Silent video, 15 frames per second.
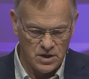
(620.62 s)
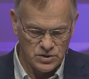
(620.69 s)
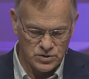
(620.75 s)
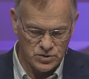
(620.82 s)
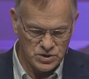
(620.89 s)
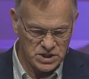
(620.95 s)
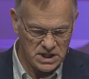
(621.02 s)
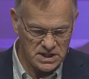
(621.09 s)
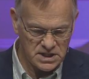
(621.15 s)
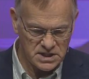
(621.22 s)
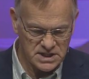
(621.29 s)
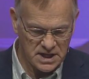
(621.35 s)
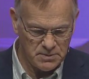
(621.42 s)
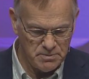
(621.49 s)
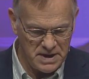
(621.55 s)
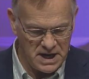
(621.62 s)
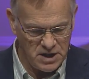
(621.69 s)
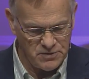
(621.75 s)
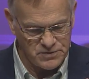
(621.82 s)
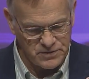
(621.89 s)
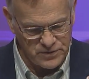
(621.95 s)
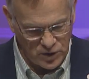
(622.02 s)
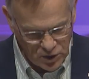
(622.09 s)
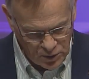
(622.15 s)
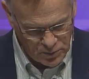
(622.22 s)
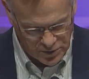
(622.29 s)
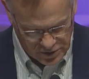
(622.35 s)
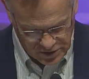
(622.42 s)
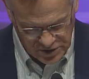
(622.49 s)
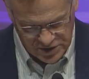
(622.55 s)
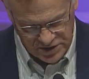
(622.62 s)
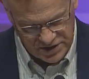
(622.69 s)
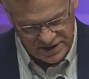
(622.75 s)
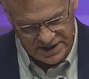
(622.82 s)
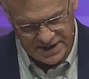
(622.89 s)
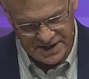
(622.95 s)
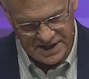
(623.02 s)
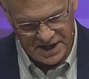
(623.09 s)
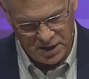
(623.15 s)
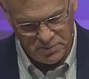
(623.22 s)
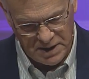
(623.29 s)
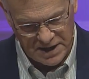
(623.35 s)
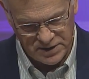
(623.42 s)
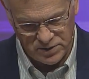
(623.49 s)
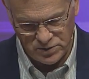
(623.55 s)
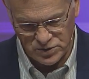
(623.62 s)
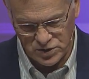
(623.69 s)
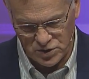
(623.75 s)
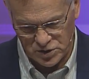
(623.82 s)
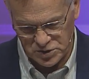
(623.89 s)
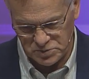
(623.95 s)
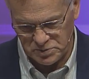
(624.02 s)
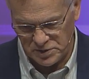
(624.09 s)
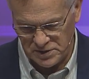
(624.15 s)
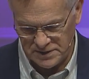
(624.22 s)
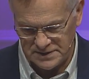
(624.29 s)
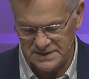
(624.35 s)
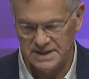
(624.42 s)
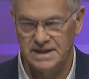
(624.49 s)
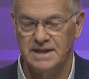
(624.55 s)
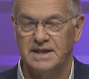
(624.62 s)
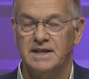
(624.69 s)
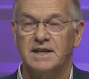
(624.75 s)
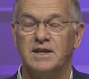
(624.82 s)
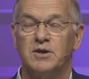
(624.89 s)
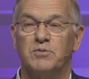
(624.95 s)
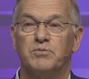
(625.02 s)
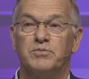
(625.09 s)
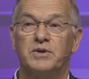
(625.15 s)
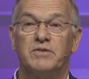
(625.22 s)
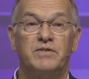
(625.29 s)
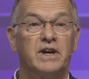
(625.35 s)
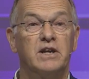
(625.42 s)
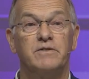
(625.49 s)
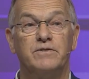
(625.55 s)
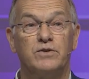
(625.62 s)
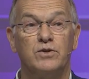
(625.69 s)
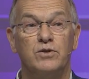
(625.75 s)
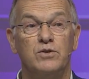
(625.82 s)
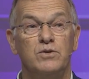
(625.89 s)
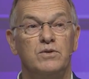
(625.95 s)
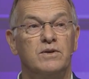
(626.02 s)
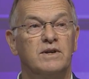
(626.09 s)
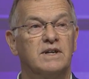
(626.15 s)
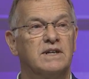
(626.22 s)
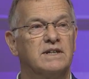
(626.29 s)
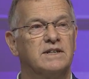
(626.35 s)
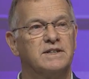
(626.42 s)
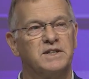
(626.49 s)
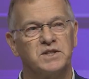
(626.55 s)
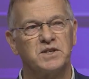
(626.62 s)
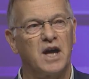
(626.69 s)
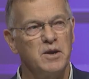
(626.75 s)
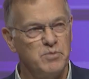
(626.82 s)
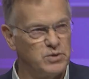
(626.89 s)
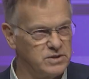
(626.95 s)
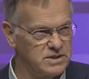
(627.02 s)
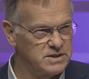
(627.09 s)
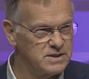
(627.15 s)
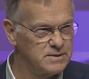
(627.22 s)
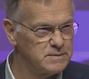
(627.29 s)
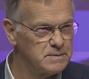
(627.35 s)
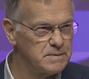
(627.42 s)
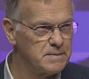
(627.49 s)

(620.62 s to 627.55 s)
So Jesus had many followers in Matthew's gospel, but very few disciples,